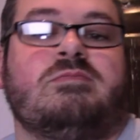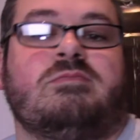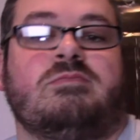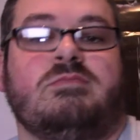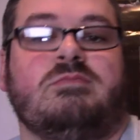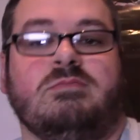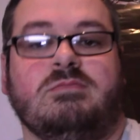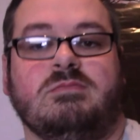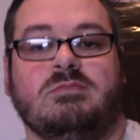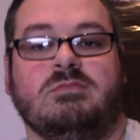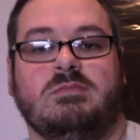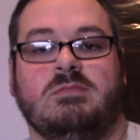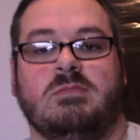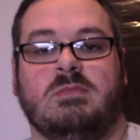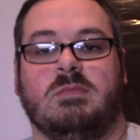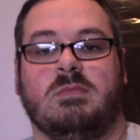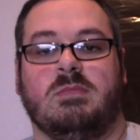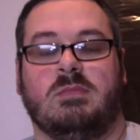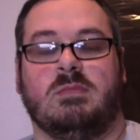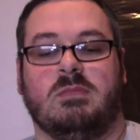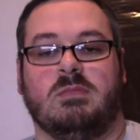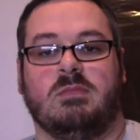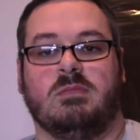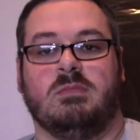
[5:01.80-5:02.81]

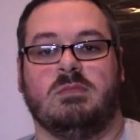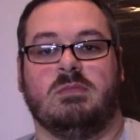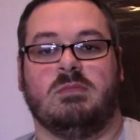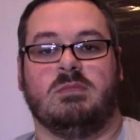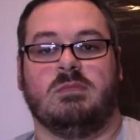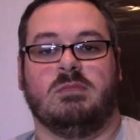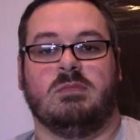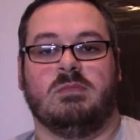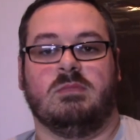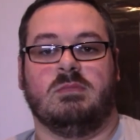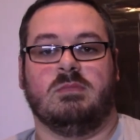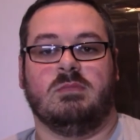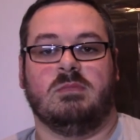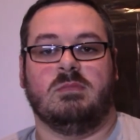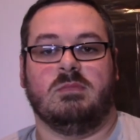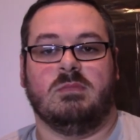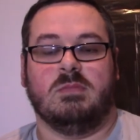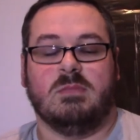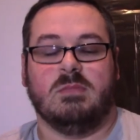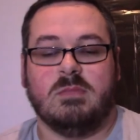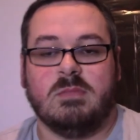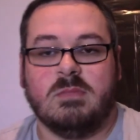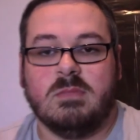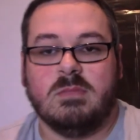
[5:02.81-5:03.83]
Nothing is said.